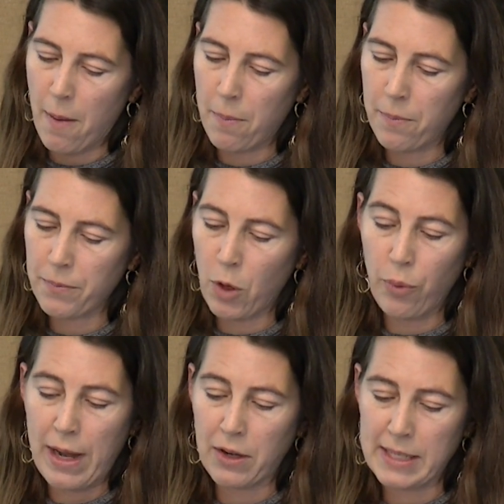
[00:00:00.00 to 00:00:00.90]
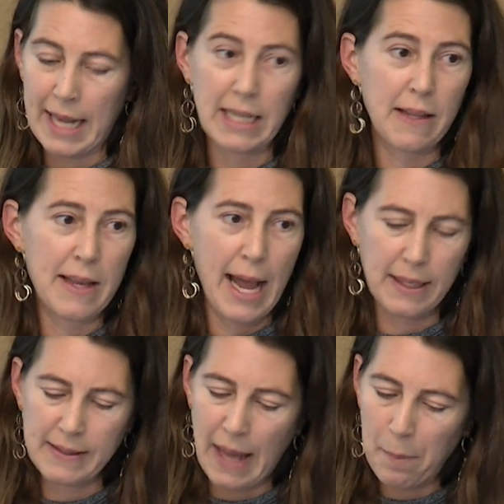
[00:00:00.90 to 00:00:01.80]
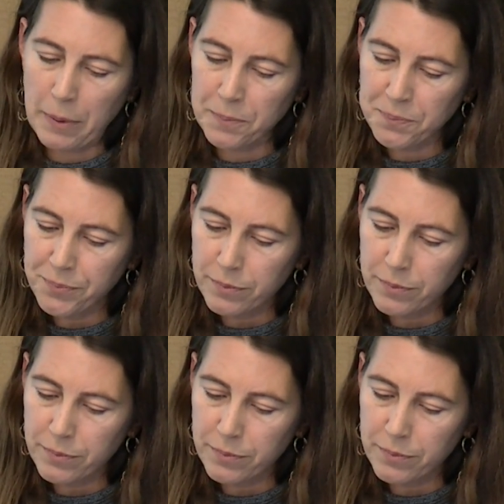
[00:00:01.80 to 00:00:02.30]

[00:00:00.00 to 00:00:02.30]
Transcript: um, Yo Puedo to take it to the next step.